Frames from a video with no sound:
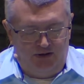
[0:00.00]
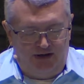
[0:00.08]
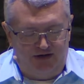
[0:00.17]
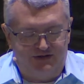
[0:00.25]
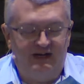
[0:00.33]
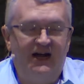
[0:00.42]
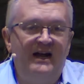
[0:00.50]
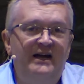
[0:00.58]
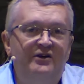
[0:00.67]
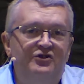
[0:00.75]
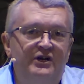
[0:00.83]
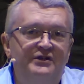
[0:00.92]
As they
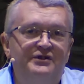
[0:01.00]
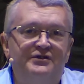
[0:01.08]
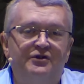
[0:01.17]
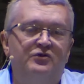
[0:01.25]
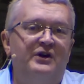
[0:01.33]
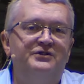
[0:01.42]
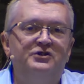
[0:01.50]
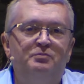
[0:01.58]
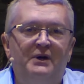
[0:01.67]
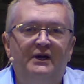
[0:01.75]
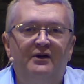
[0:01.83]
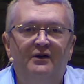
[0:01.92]
ate, Jesus addresses
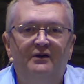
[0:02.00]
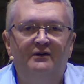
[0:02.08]
Peter.